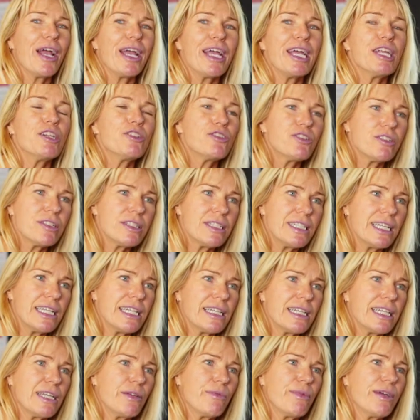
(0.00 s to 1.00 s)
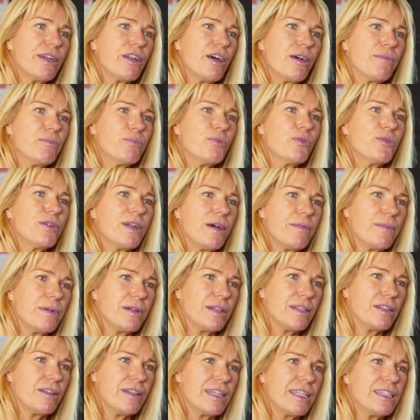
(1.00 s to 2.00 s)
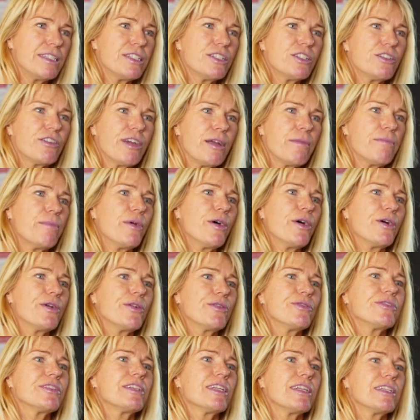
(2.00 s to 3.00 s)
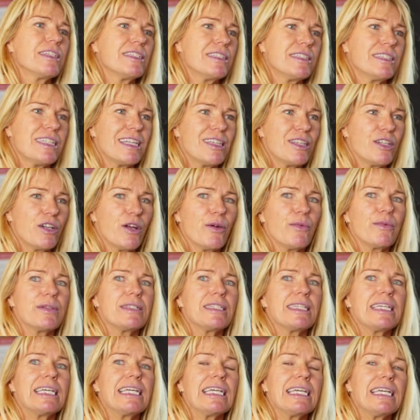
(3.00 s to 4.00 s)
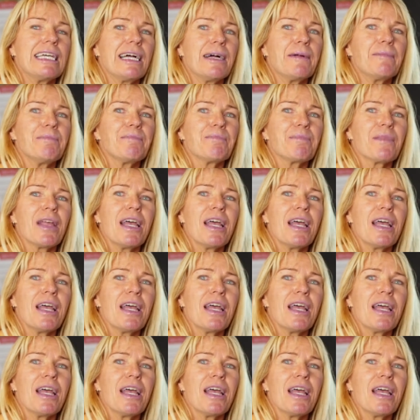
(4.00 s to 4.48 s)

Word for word: Interestingly, when I put up a little Instagram post and said that I was here,